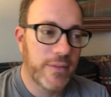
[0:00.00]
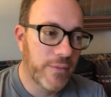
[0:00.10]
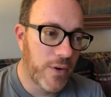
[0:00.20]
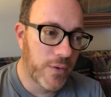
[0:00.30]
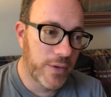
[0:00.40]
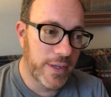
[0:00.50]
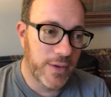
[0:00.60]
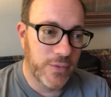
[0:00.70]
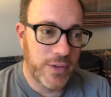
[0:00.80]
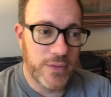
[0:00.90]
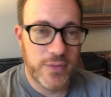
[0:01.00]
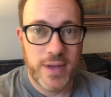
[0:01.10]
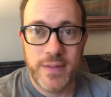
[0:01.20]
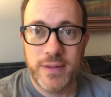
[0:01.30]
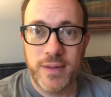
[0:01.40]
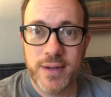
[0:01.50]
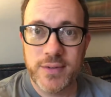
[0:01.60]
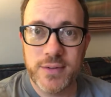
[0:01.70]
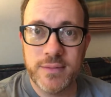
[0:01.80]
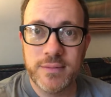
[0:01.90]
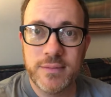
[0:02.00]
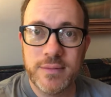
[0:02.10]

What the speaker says: We're all going to get on the other side of the election.